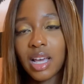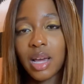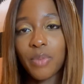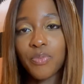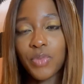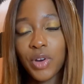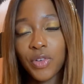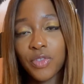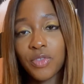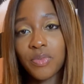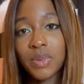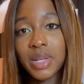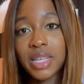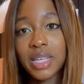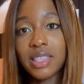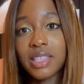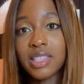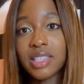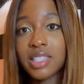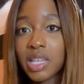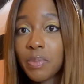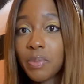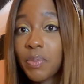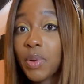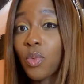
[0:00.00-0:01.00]
preferably the
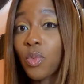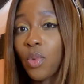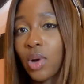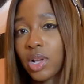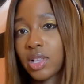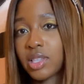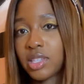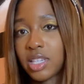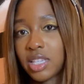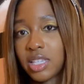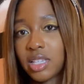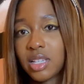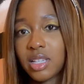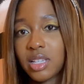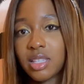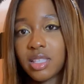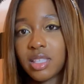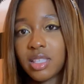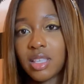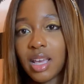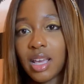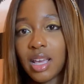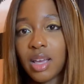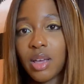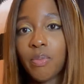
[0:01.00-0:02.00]
zipper onesies because
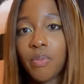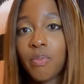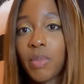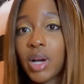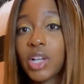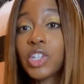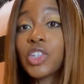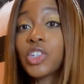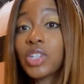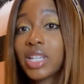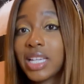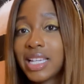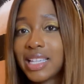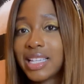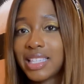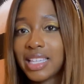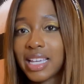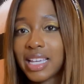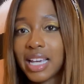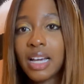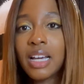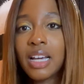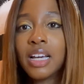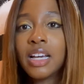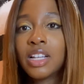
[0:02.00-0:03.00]
they're much
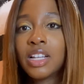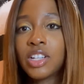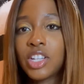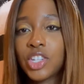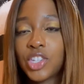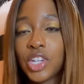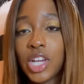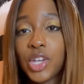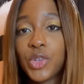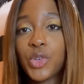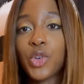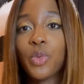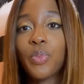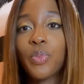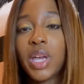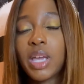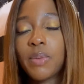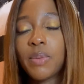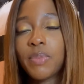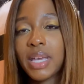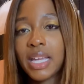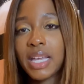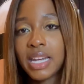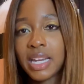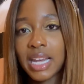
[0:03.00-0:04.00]
easier to change your
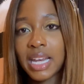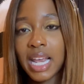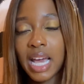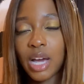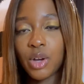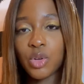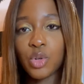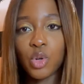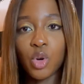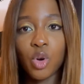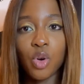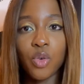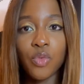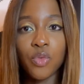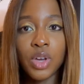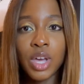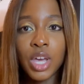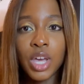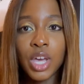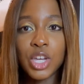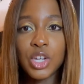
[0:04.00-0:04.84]
baby in and out of.